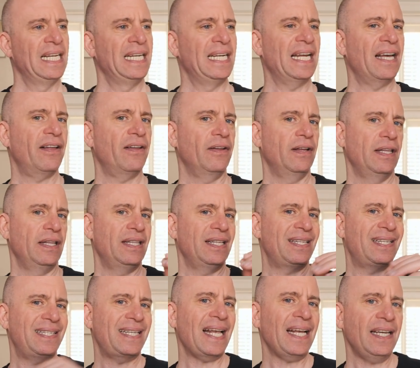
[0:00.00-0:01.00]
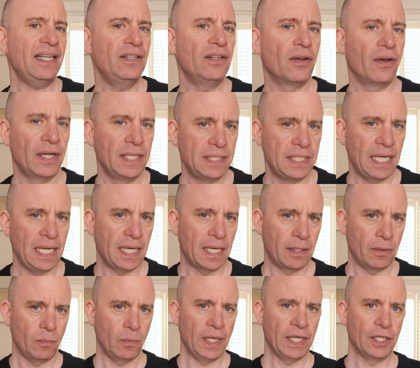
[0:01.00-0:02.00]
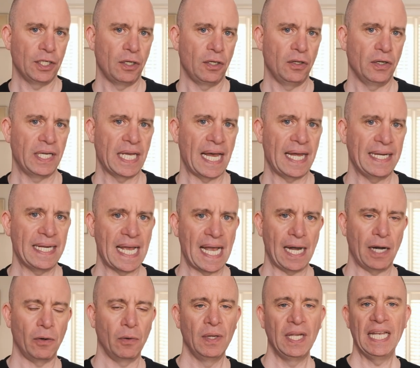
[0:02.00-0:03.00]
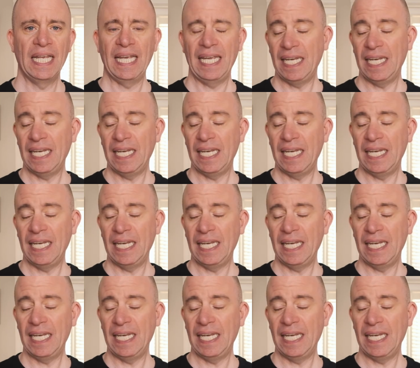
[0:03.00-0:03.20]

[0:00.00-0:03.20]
Now, the second idea we're going to look at now